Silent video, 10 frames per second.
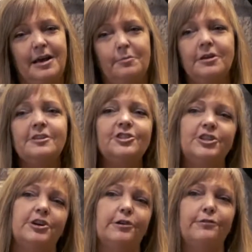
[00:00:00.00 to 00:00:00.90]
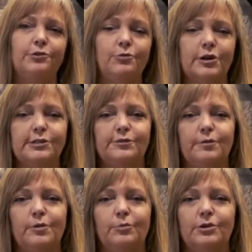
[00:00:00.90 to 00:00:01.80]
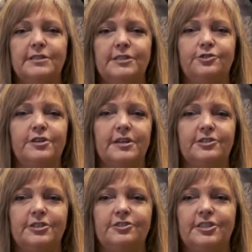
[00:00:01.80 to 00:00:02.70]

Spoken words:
I'm going to share a few words from the book's introduction